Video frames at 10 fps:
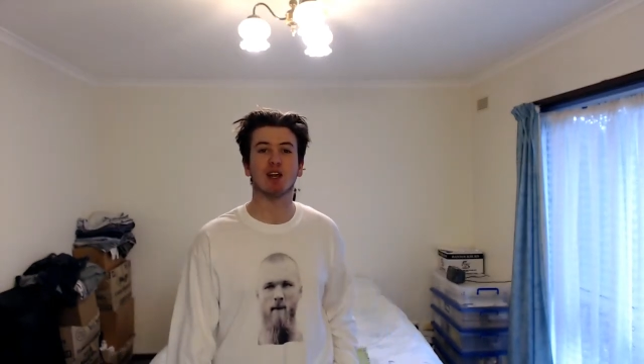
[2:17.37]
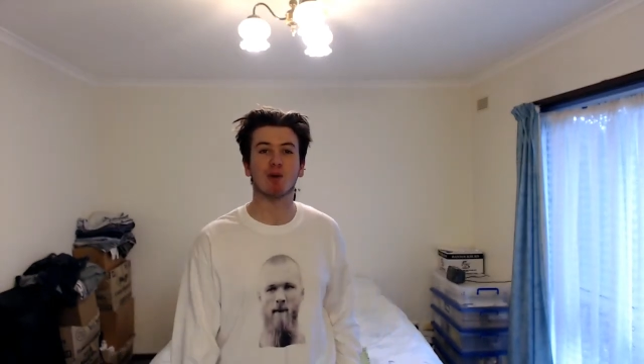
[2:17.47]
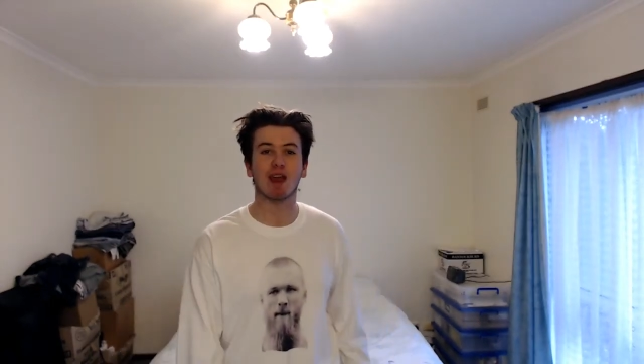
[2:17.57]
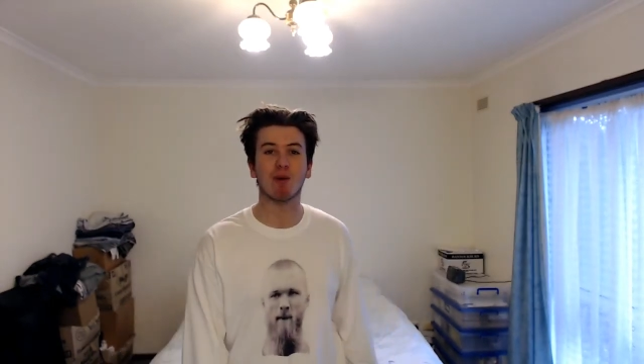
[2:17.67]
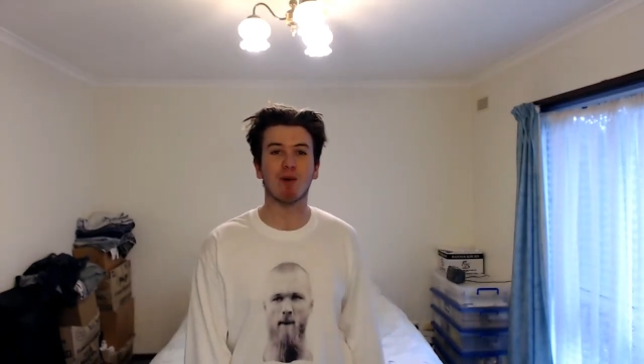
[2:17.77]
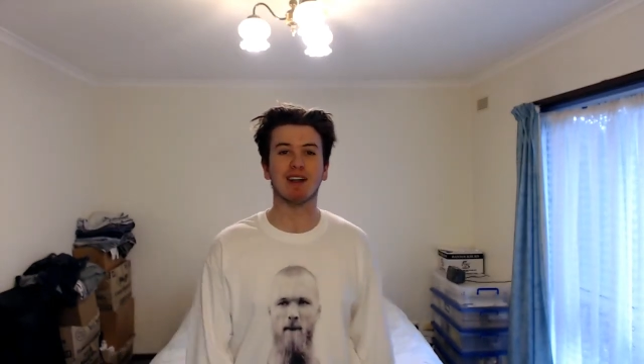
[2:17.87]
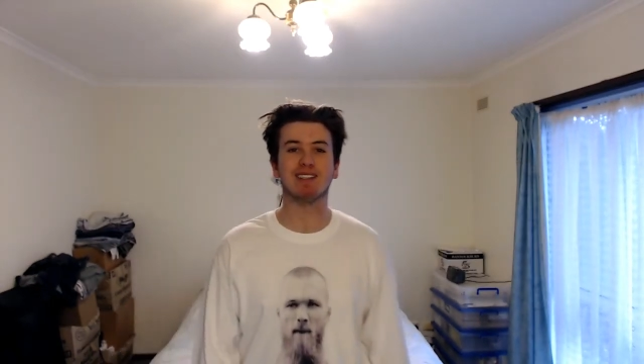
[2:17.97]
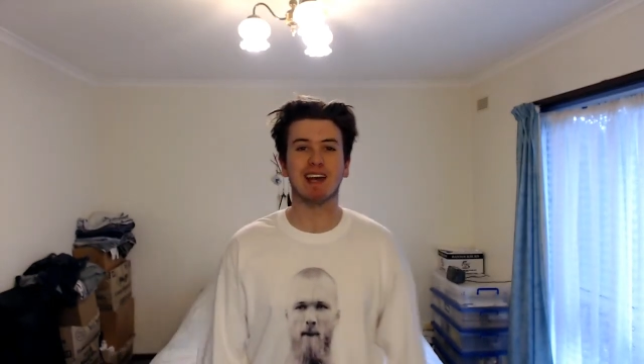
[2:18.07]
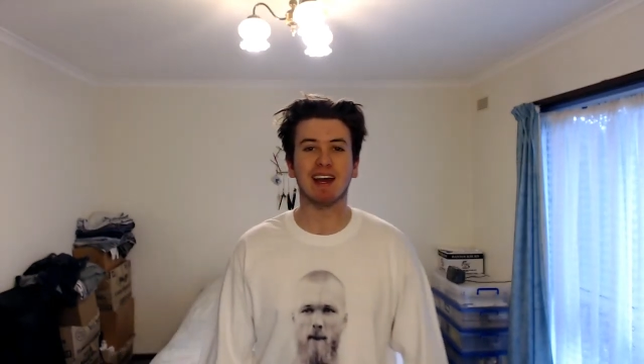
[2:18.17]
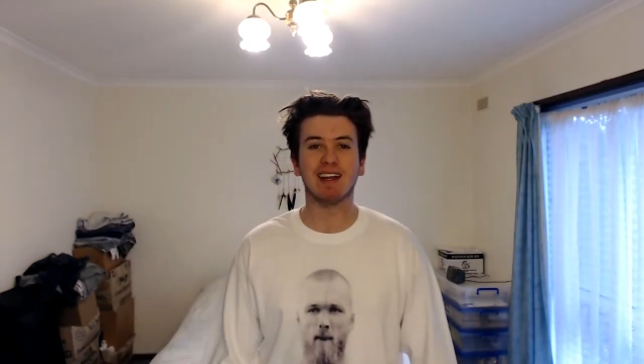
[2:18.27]
around one
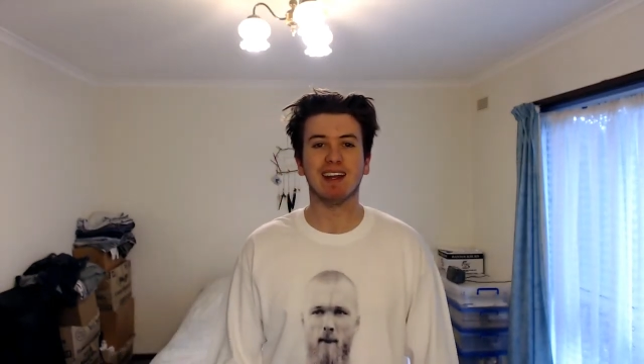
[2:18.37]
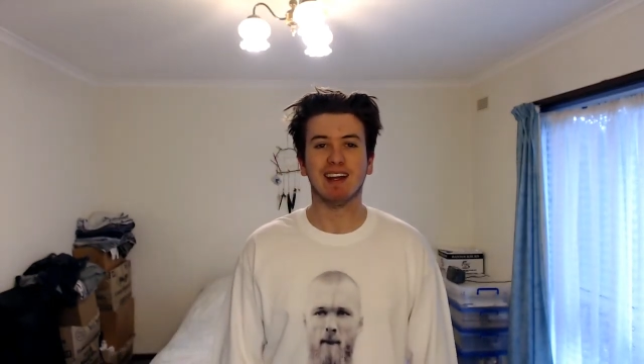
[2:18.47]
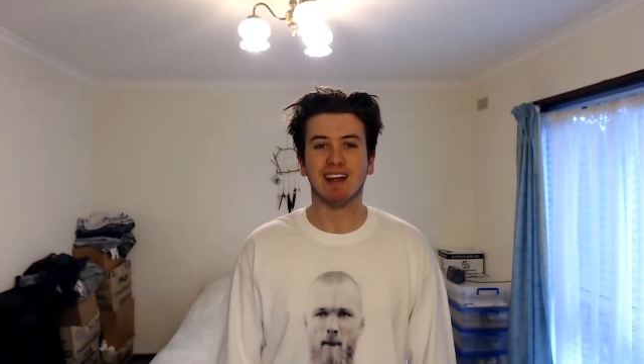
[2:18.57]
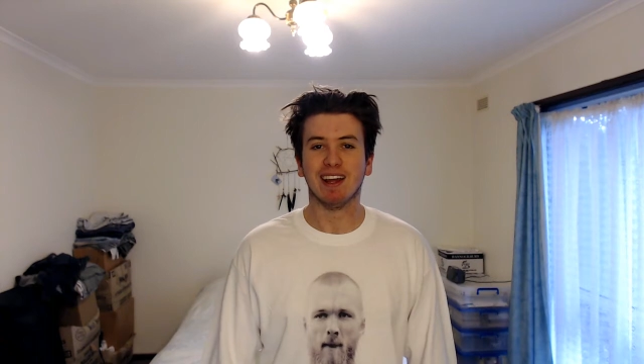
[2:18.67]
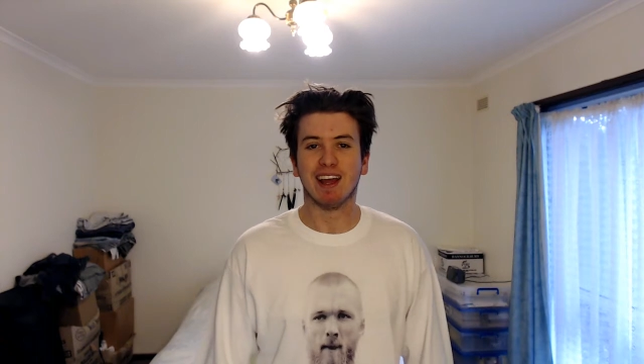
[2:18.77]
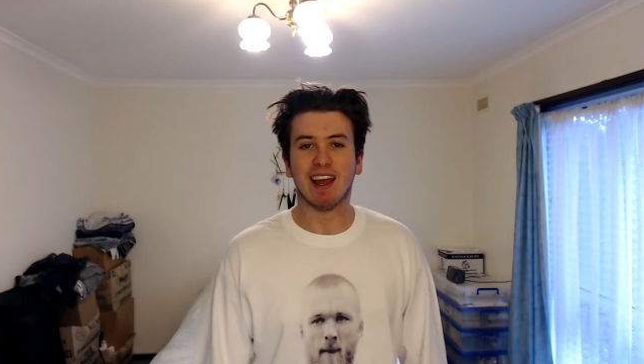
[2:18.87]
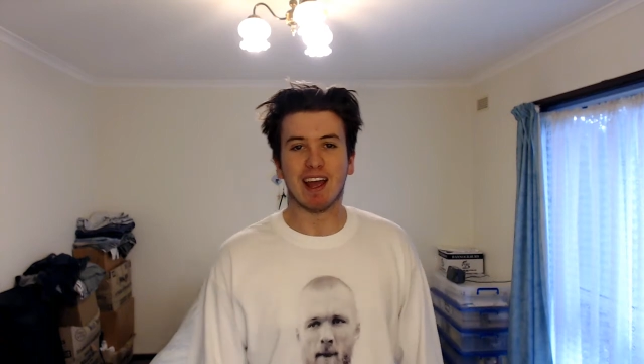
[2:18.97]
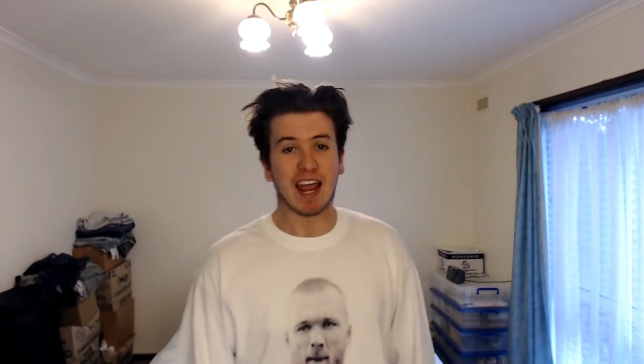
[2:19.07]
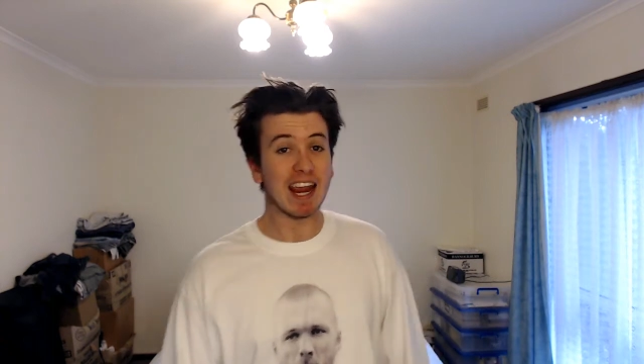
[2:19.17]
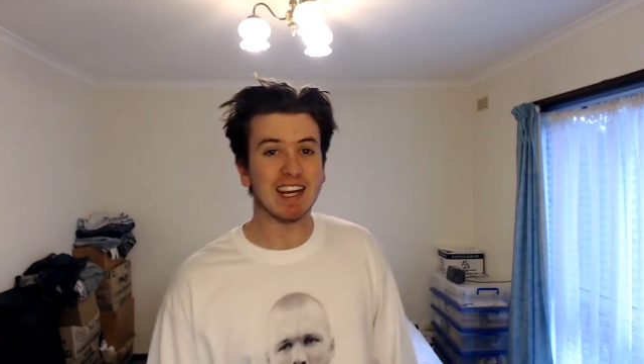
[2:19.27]
day,
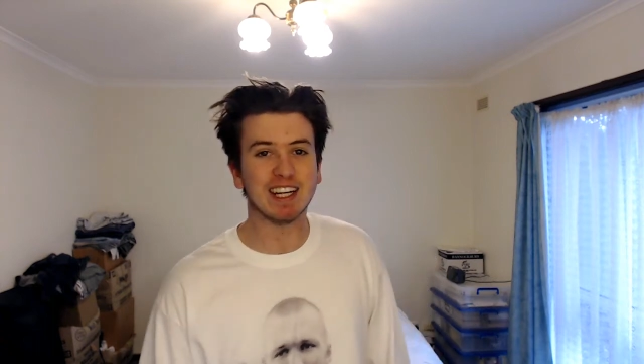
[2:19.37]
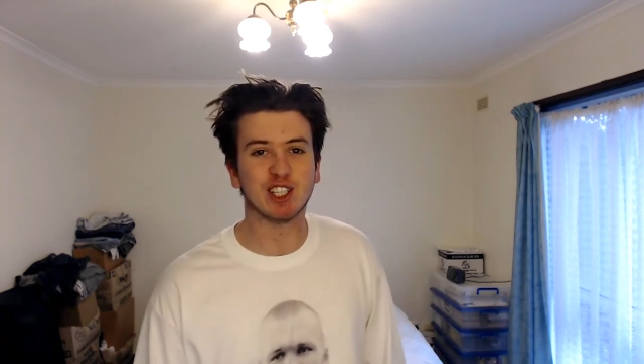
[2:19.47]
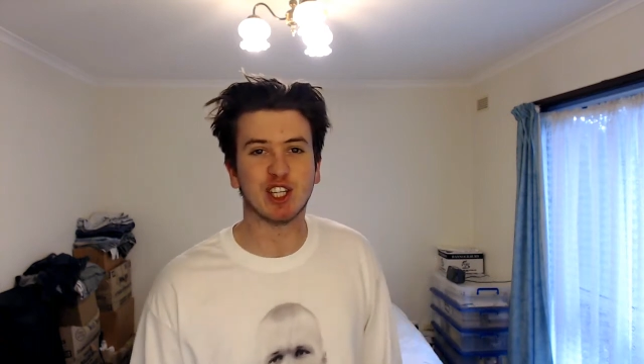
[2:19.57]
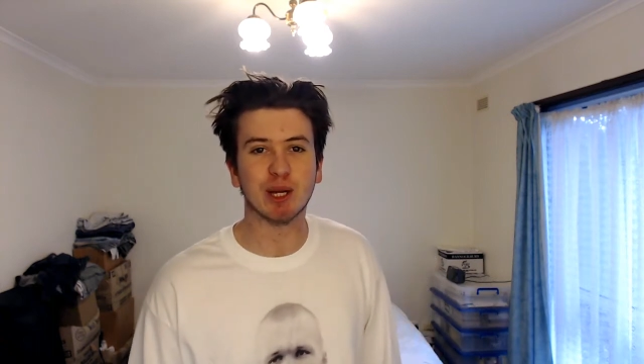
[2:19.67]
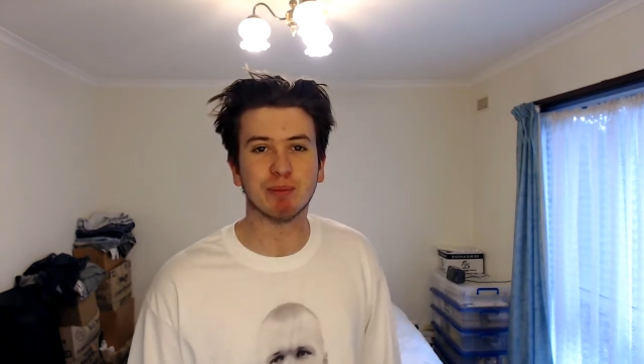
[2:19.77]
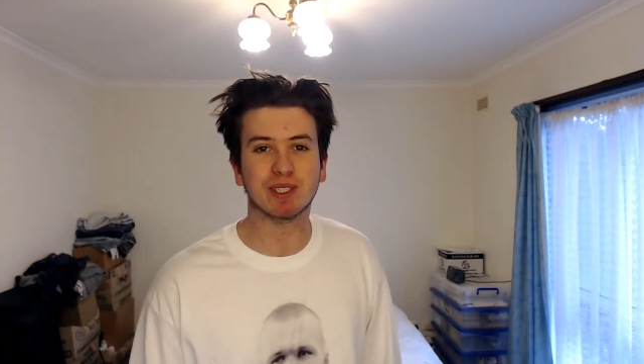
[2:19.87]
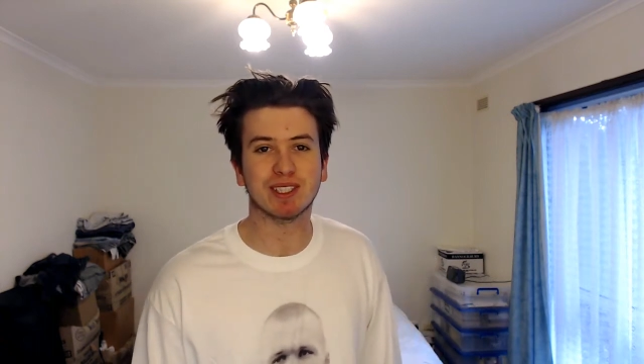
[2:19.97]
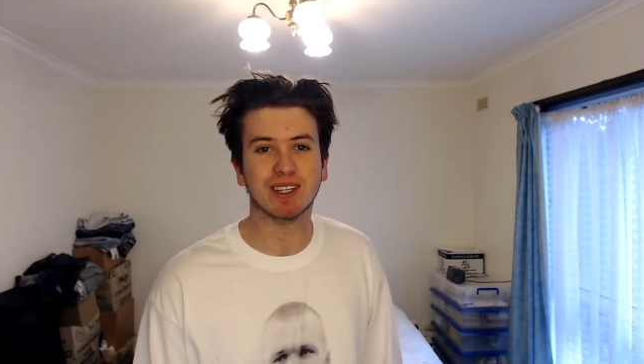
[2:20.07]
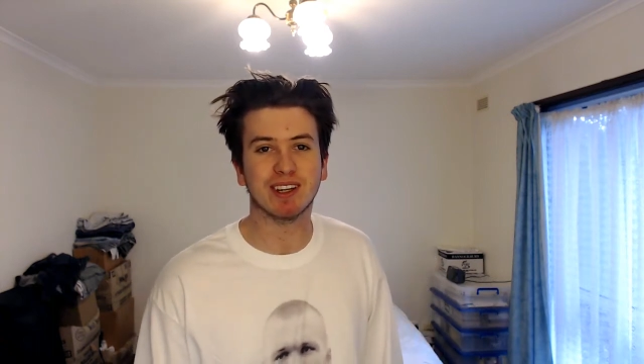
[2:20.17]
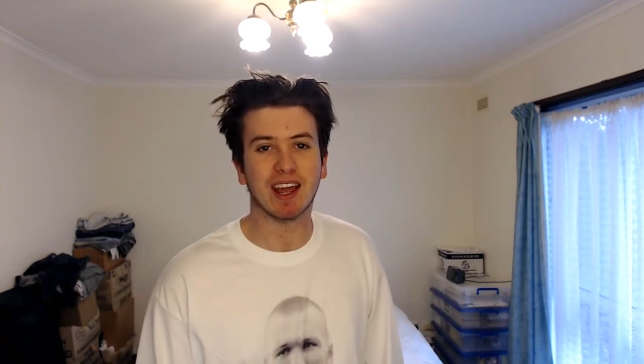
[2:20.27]
eating chips,
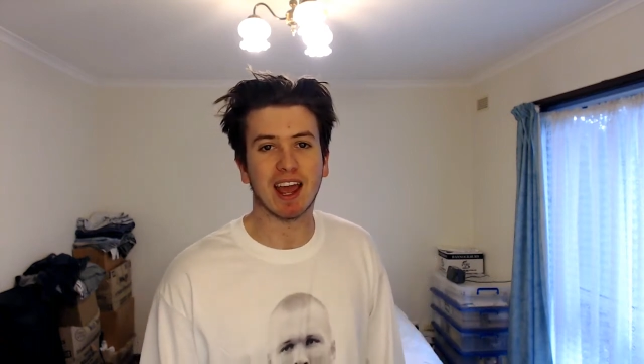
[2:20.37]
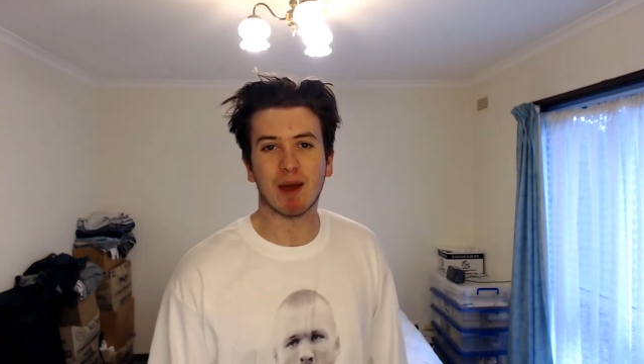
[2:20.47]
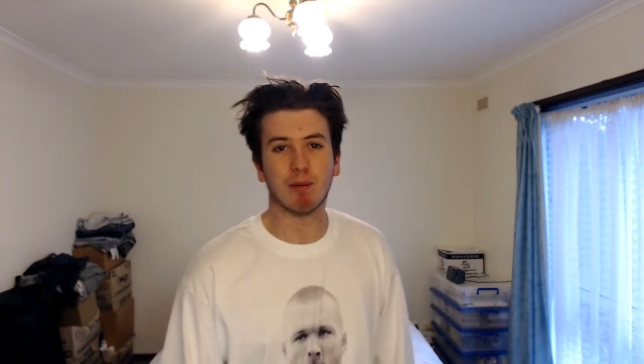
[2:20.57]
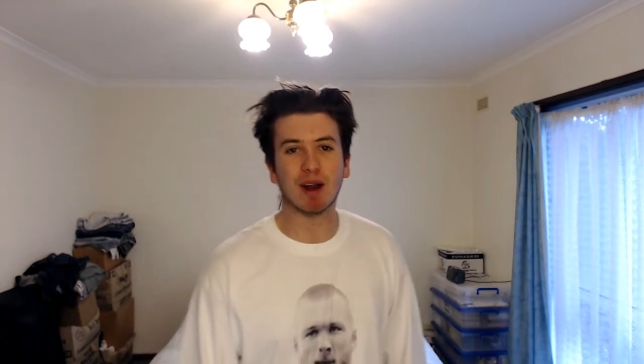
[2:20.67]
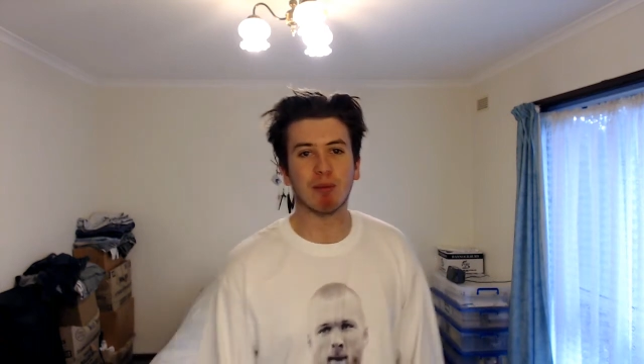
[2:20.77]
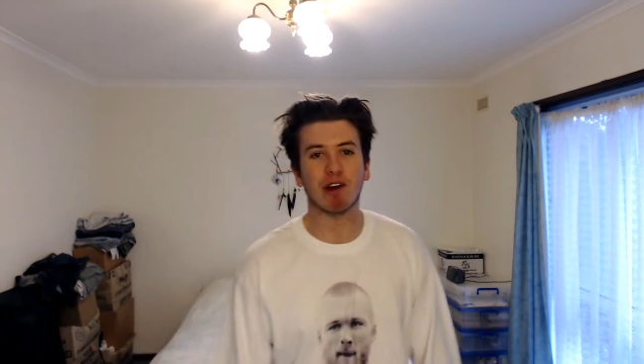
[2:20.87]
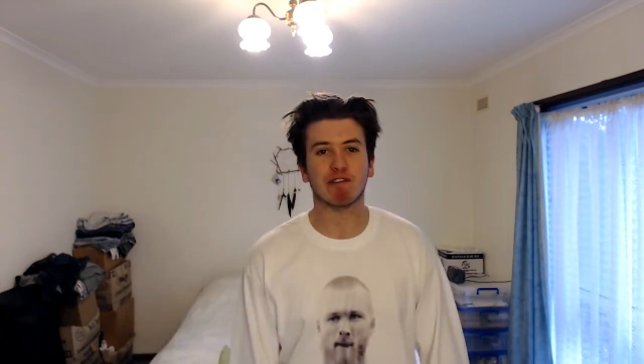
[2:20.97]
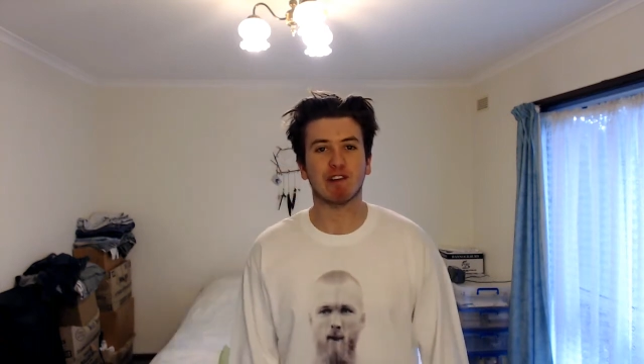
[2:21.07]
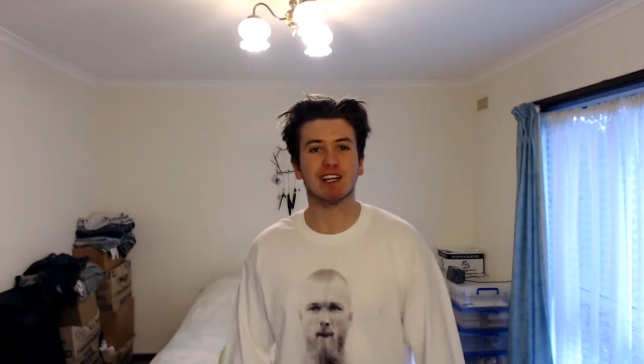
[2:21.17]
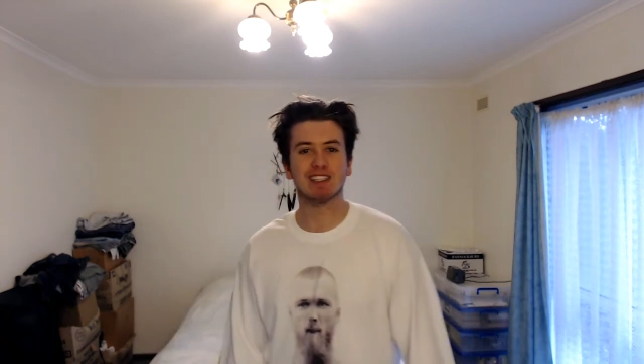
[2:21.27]
and one of my
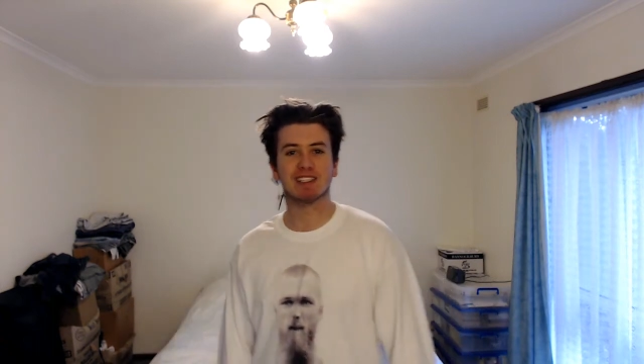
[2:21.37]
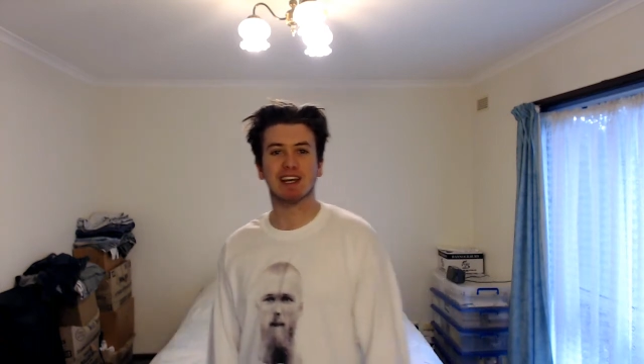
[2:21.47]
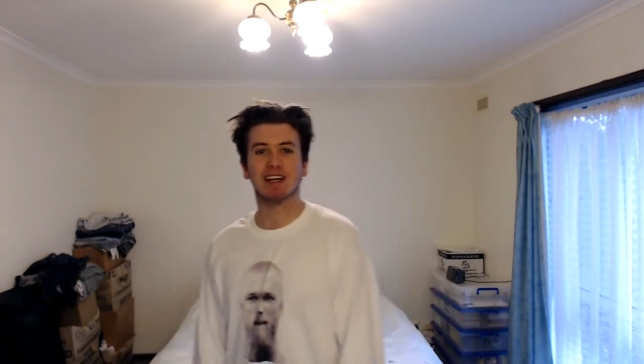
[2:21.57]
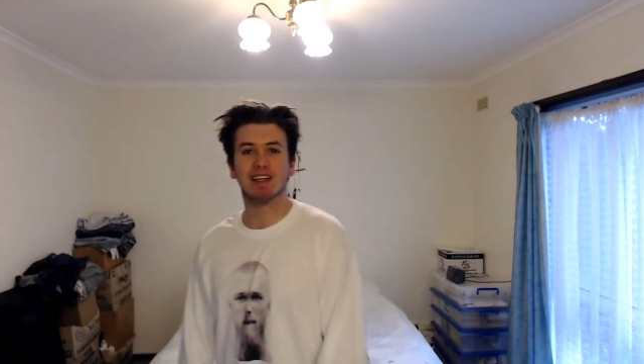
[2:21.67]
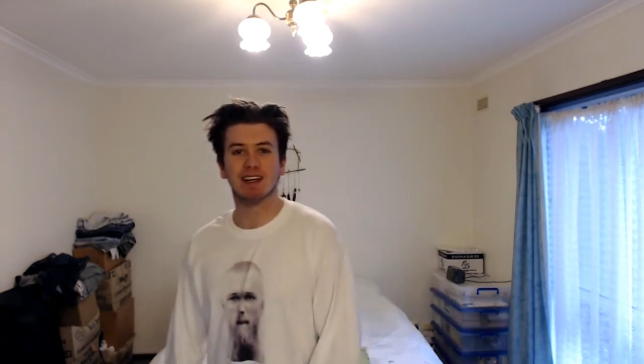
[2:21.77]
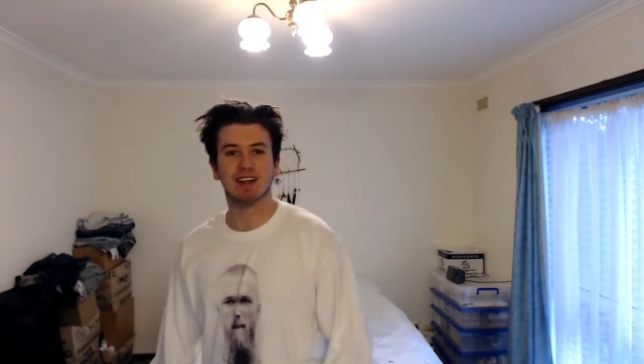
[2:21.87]
friends said,